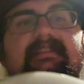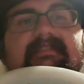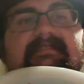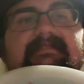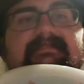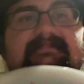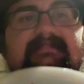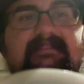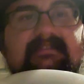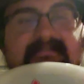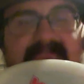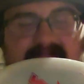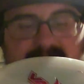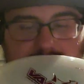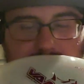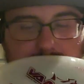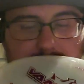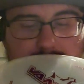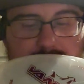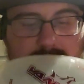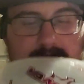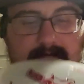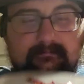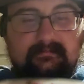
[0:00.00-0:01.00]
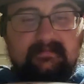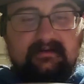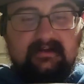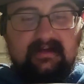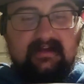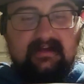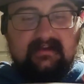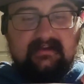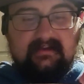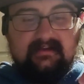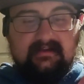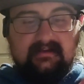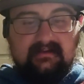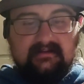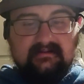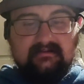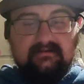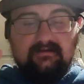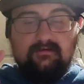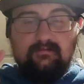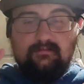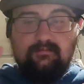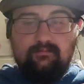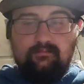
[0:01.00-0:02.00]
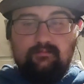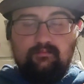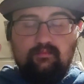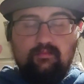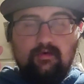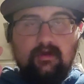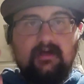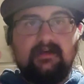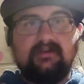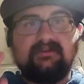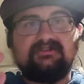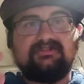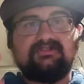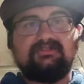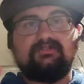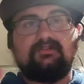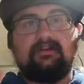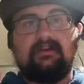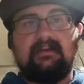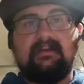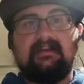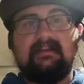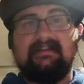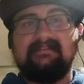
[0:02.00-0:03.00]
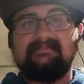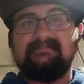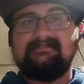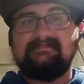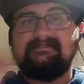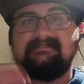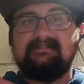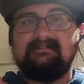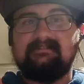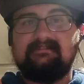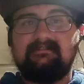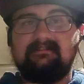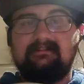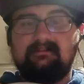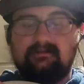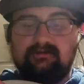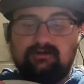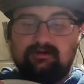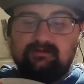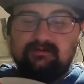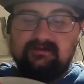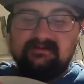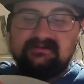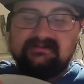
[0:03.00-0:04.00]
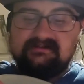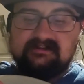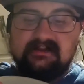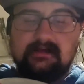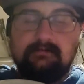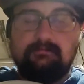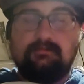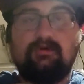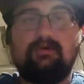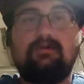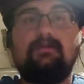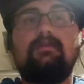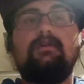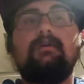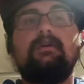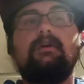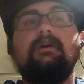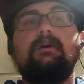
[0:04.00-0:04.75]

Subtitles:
this disc. I can get it to go really straight. It's still a little bit stable,